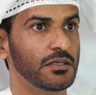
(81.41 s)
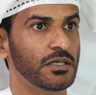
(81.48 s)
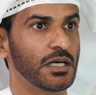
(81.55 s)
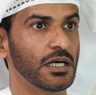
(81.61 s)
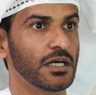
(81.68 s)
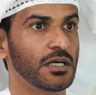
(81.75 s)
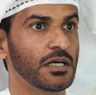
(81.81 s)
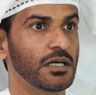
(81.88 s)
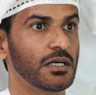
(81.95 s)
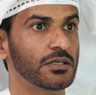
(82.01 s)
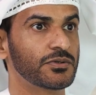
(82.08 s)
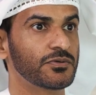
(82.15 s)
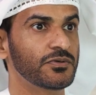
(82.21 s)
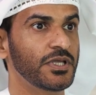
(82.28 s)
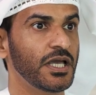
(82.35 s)
Yeah,
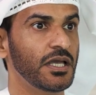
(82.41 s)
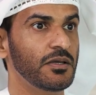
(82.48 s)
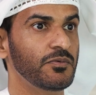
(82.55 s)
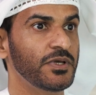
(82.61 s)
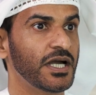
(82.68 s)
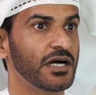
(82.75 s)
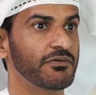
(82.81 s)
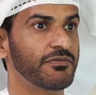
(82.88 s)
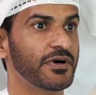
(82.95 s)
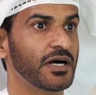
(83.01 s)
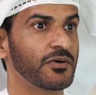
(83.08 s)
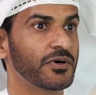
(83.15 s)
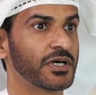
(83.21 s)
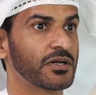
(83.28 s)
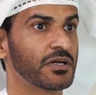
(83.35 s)
today we have
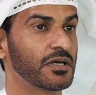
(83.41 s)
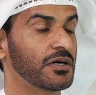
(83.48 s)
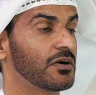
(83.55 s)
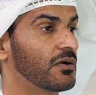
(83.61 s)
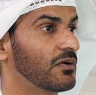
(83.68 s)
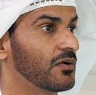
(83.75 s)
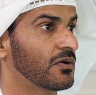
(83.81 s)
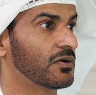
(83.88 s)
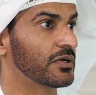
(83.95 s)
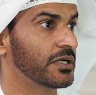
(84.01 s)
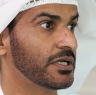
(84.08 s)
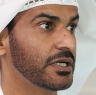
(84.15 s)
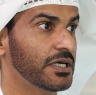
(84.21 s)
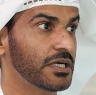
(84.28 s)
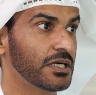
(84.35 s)
our own
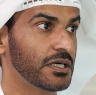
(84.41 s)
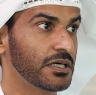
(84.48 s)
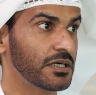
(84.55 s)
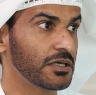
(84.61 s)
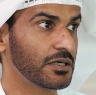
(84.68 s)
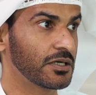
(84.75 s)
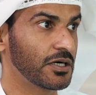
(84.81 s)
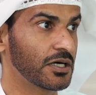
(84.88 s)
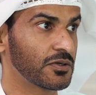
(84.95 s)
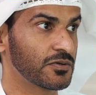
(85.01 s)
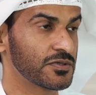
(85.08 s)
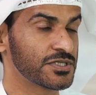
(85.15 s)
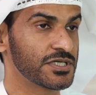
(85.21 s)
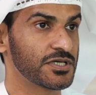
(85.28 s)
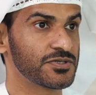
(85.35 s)

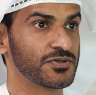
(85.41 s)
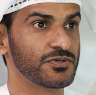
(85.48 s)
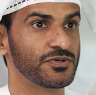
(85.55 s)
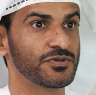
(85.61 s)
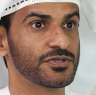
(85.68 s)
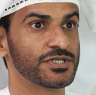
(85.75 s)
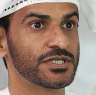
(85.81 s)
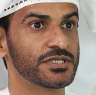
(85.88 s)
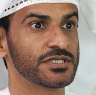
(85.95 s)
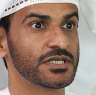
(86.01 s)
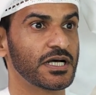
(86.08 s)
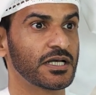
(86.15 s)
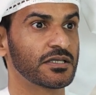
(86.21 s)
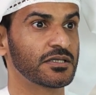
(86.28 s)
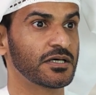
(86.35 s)
cargo solutions.
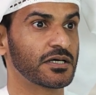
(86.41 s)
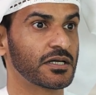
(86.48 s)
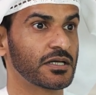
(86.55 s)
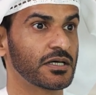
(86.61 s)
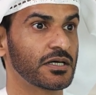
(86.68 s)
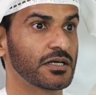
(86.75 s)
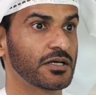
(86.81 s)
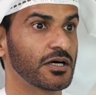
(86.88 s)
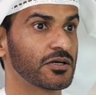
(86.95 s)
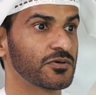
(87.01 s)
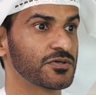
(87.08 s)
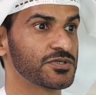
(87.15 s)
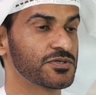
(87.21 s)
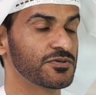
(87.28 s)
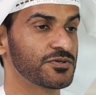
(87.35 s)
Under
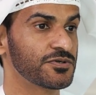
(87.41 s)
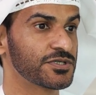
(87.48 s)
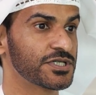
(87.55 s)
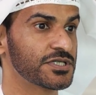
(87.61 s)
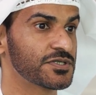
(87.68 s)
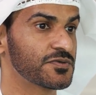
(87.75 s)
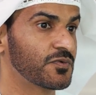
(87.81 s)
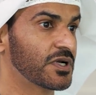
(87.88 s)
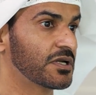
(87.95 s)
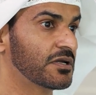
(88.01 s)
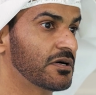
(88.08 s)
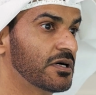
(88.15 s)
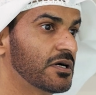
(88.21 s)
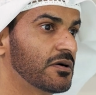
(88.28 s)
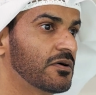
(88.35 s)
cargo solutions, one
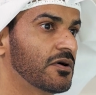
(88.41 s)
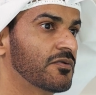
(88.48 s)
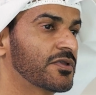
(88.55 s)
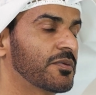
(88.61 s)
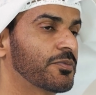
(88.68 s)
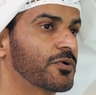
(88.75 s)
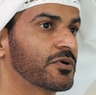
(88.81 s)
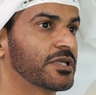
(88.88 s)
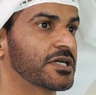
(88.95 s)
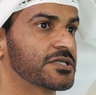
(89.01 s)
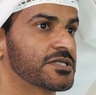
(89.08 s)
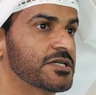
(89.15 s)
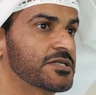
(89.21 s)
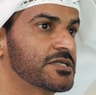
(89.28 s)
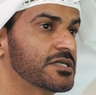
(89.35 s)
of the
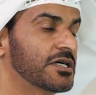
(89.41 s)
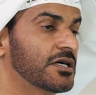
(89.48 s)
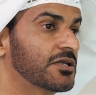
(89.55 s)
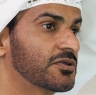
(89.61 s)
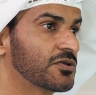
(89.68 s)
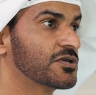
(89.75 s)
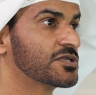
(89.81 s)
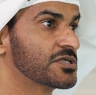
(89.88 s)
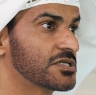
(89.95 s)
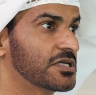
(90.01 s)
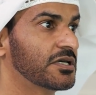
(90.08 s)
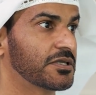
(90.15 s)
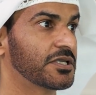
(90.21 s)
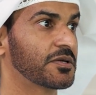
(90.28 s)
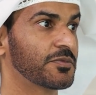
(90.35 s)
products is TOS
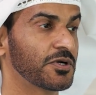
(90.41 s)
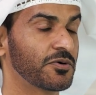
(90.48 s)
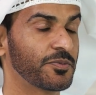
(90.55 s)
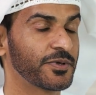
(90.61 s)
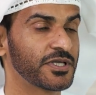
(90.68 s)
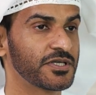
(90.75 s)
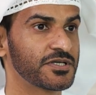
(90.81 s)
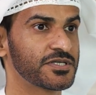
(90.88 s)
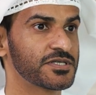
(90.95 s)
terminal operating